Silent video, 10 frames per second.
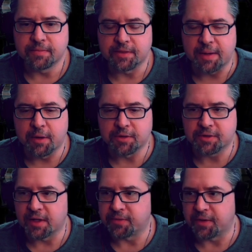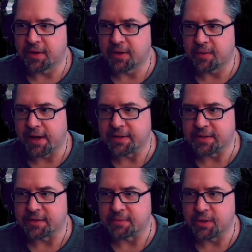demo stuff here when I
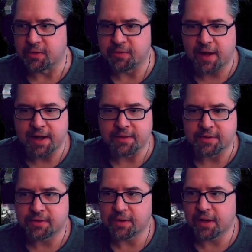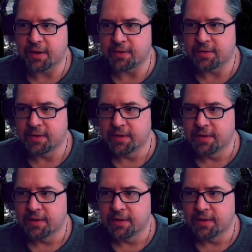did some lo-fi in the studio.